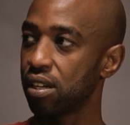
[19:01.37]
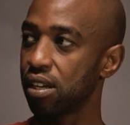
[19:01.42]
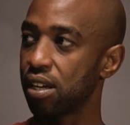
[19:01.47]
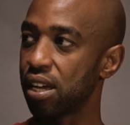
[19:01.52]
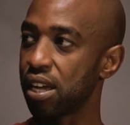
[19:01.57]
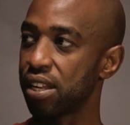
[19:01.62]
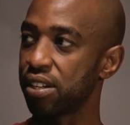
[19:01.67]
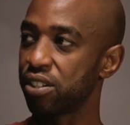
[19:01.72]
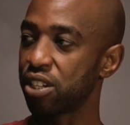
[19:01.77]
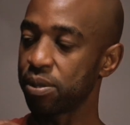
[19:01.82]

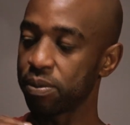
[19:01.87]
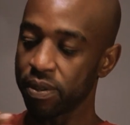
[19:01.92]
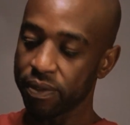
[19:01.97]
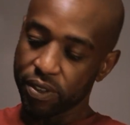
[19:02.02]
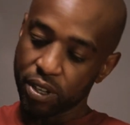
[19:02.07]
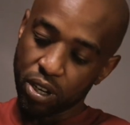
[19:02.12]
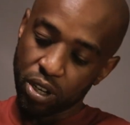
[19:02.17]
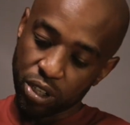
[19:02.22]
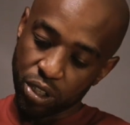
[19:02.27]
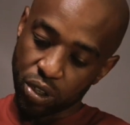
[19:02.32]
in terms of
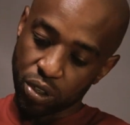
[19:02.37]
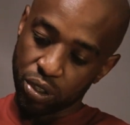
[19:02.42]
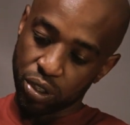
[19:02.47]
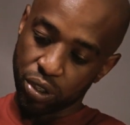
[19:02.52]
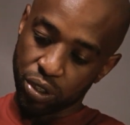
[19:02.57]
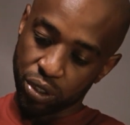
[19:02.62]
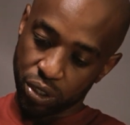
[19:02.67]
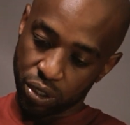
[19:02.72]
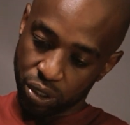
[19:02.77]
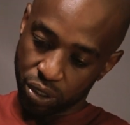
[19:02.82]

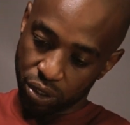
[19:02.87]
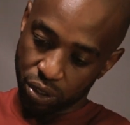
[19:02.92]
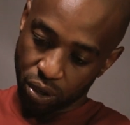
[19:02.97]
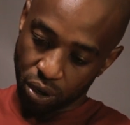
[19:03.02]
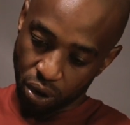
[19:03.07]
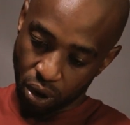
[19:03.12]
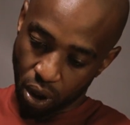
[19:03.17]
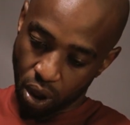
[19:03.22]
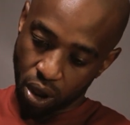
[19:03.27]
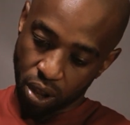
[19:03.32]
your
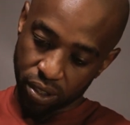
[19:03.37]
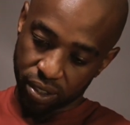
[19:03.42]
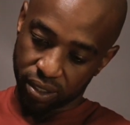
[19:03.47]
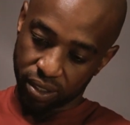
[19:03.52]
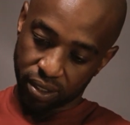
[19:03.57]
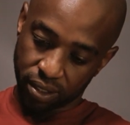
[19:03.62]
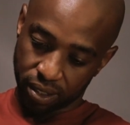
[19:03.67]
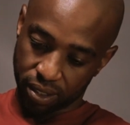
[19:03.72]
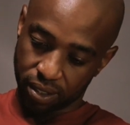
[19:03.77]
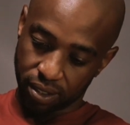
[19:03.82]

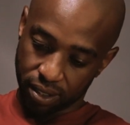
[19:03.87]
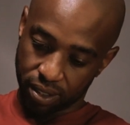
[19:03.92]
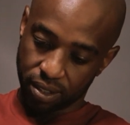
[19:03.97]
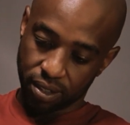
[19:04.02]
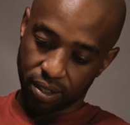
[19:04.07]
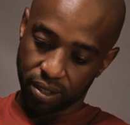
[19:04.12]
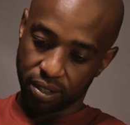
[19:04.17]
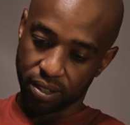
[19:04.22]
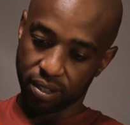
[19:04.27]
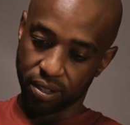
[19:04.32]
last,
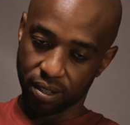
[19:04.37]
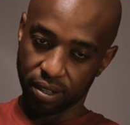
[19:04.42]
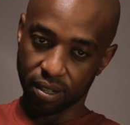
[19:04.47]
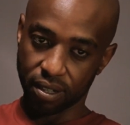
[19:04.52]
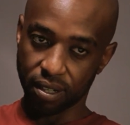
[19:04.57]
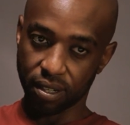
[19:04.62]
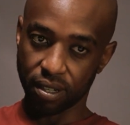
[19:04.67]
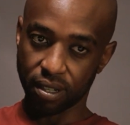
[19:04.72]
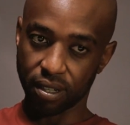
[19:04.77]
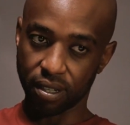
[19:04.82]

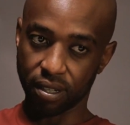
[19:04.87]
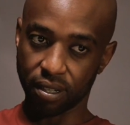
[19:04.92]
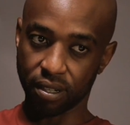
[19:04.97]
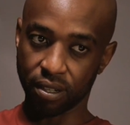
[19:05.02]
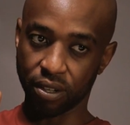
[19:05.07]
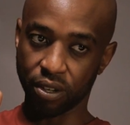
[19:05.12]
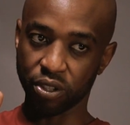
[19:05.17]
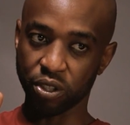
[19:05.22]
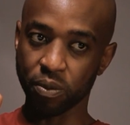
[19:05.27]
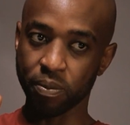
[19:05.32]

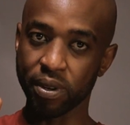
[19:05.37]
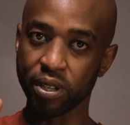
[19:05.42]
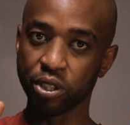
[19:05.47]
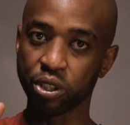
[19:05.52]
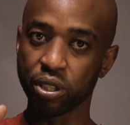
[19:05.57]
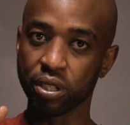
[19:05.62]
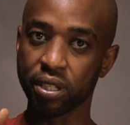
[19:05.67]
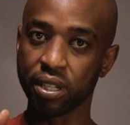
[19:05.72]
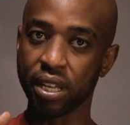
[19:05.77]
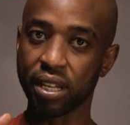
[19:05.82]
because you
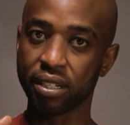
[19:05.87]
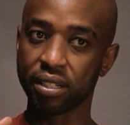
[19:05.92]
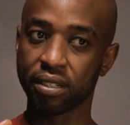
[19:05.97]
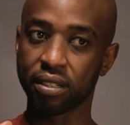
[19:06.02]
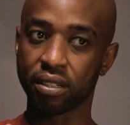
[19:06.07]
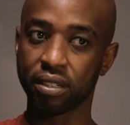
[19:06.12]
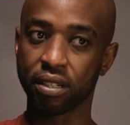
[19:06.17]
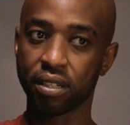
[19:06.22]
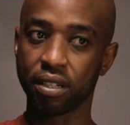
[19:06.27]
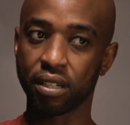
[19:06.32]
mentioned
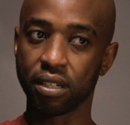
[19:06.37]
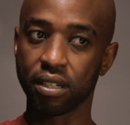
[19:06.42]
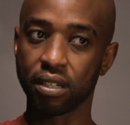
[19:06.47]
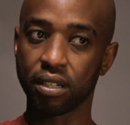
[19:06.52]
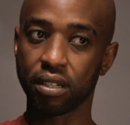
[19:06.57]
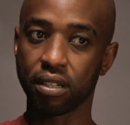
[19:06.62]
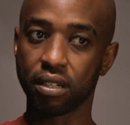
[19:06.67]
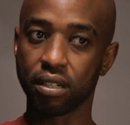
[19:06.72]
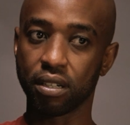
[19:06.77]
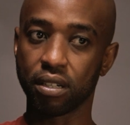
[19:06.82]
that
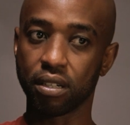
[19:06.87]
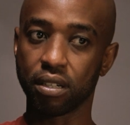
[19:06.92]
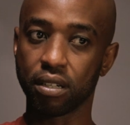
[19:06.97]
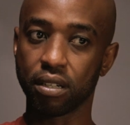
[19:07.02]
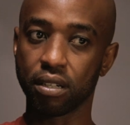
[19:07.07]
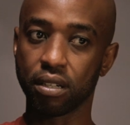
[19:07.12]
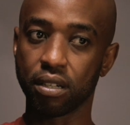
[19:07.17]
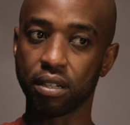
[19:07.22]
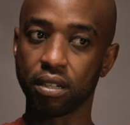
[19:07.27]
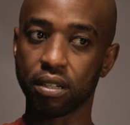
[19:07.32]

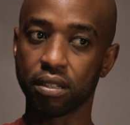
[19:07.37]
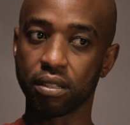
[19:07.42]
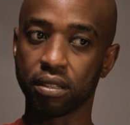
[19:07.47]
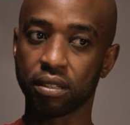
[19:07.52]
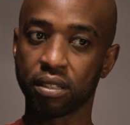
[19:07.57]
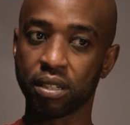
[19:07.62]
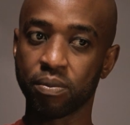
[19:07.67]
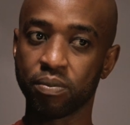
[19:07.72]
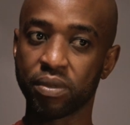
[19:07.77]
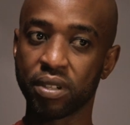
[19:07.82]

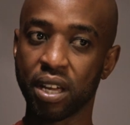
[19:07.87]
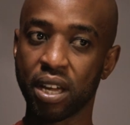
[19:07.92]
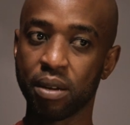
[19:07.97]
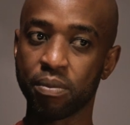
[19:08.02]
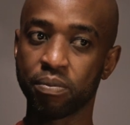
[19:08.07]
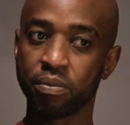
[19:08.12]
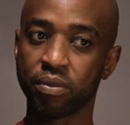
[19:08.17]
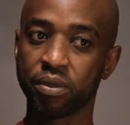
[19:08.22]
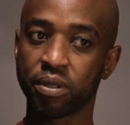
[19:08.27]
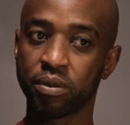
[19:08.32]

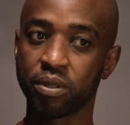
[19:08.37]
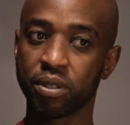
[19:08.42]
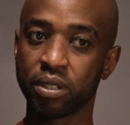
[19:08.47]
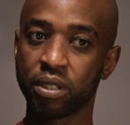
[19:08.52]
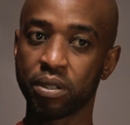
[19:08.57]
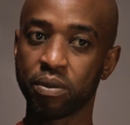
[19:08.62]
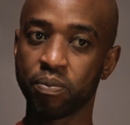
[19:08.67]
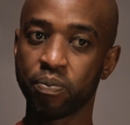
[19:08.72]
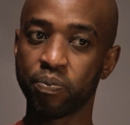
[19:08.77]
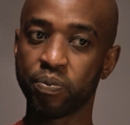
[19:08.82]
sometimes
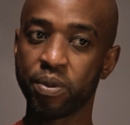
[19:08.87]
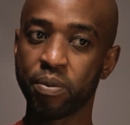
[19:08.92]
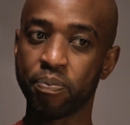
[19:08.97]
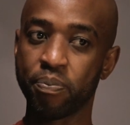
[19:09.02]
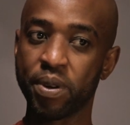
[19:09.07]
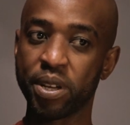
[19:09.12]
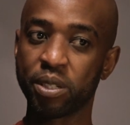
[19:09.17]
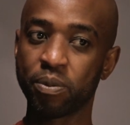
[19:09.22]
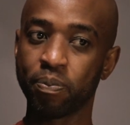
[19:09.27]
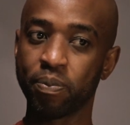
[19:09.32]
the
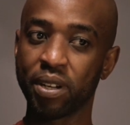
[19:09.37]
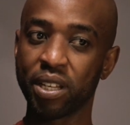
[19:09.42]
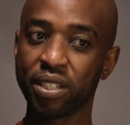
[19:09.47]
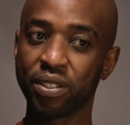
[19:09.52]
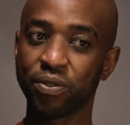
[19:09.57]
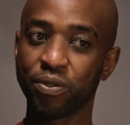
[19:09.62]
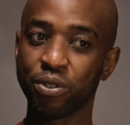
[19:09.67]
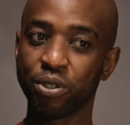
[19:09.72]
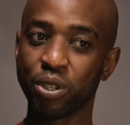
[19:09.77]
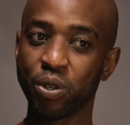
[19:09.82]
best
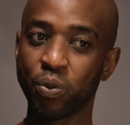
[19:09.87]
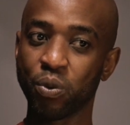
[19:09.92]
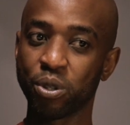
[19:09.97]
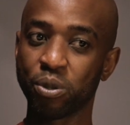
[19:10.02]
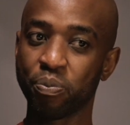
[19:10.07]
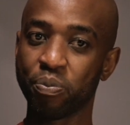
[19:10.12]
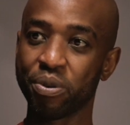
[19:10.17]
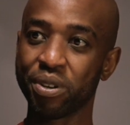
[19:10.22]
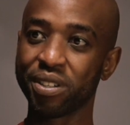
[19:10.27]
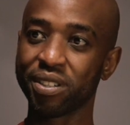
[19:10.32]
place for you was
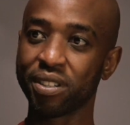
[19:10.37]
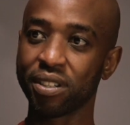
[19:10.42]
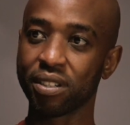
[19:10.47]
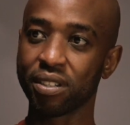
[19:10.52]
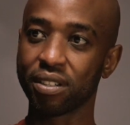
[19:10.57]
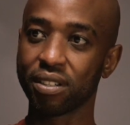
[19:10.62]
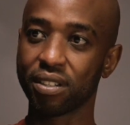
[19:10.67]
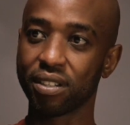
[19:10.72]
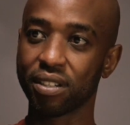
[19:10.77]
prison.